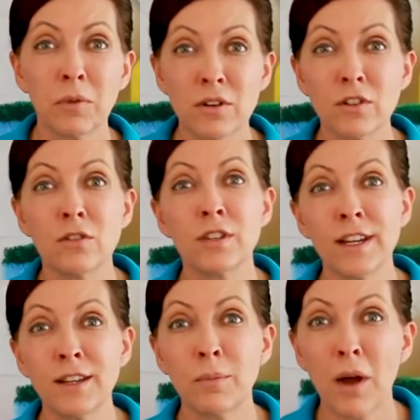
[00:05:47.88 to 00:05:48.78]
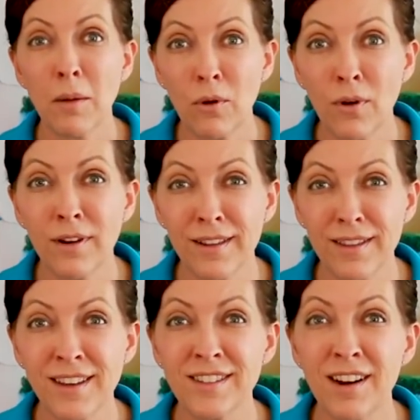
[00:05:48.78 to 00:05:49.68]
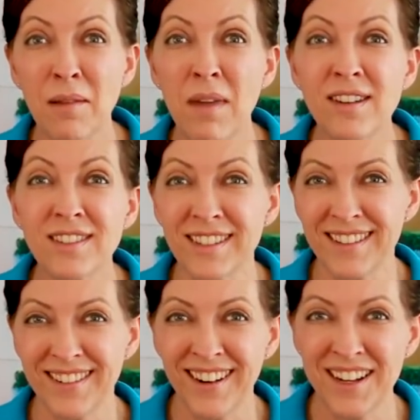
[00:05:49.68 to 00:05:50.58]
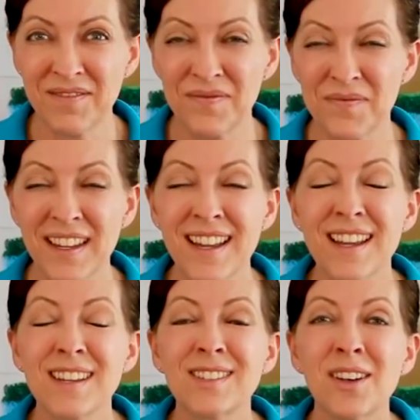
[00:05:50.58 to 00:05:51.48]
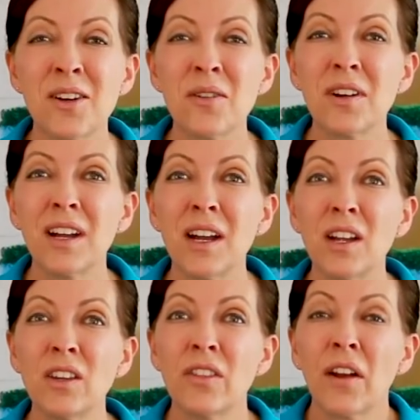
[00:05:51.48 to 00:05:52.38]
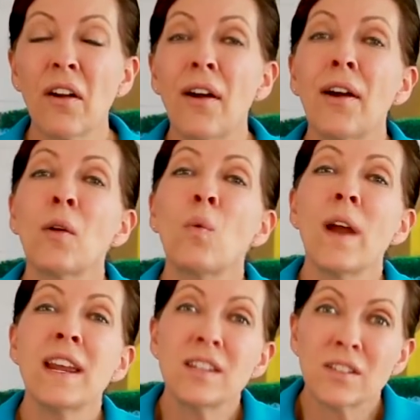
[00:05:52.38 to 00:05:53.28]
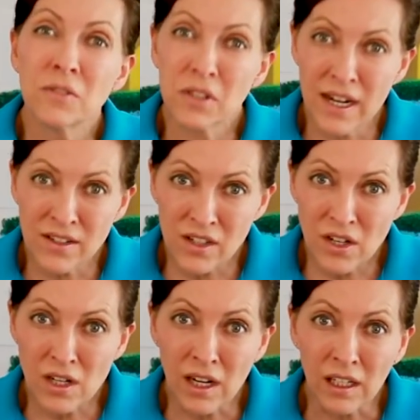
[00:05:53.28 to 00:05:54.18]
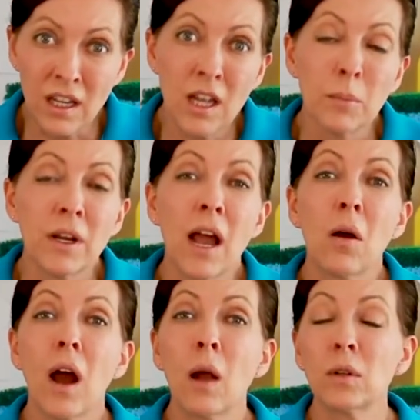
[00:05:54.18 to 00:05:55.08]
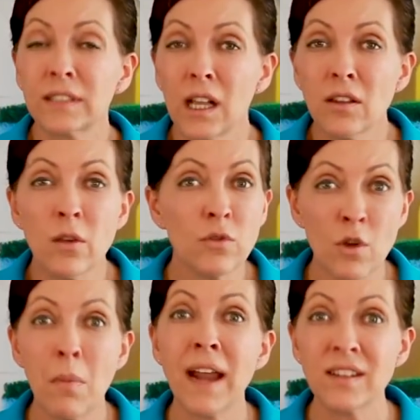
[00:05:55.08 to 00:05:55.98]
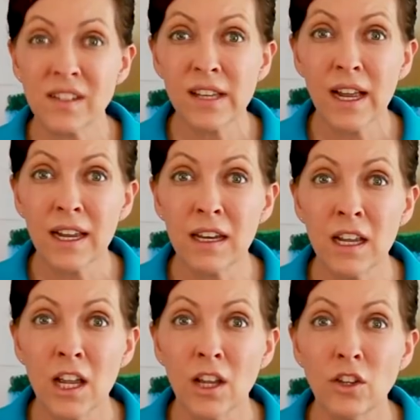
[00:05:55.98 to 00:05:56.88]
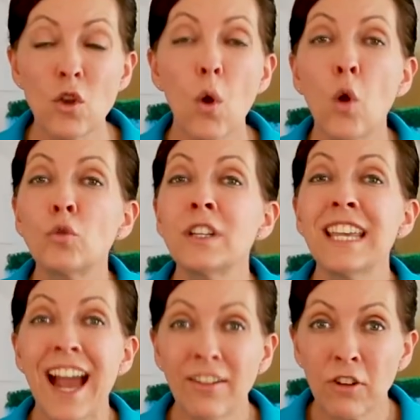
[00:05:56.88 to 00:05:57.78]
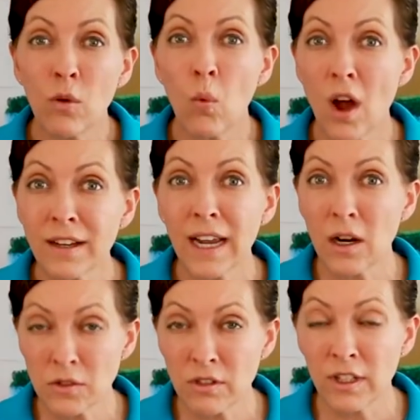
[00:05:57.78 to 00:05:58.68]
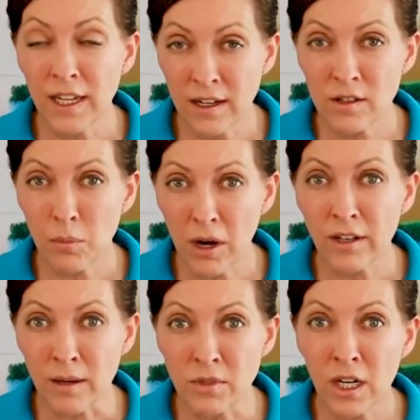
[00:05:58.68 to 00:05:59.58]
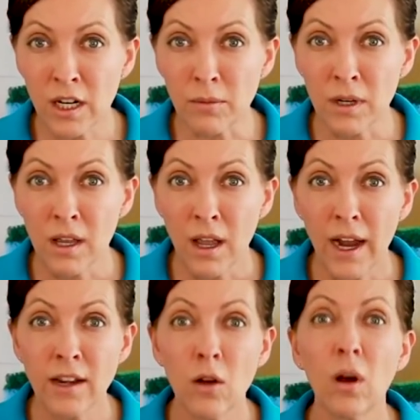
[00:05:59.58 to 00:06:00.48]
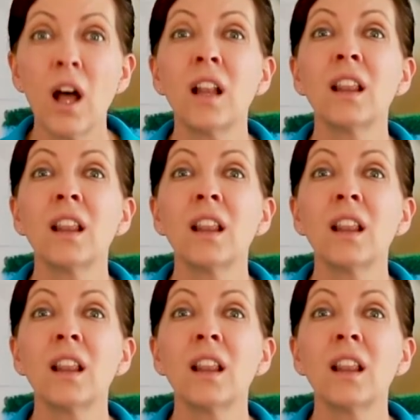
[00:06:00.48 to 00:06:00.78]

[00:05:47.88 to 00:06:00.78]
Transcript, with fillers: up your shoes and eat the popcorn and the things that I mentioned, right? So, there are ways of transitioning. But now I will tell you, you might decide you only ever want house cleaning as a part time job. I know a